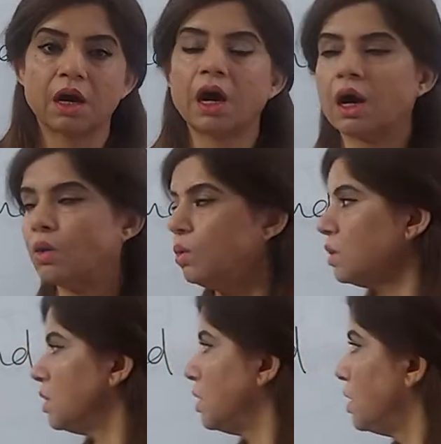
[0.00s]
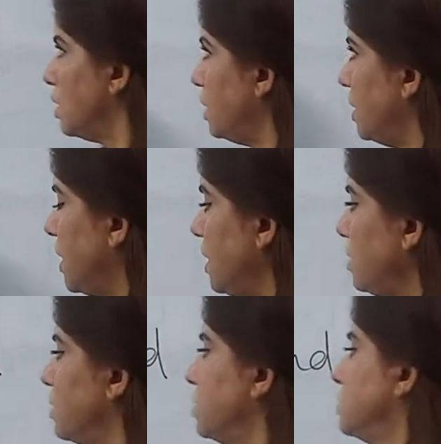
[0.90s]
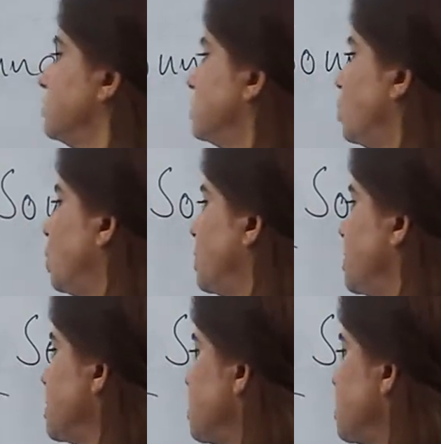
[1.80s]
How? Like the word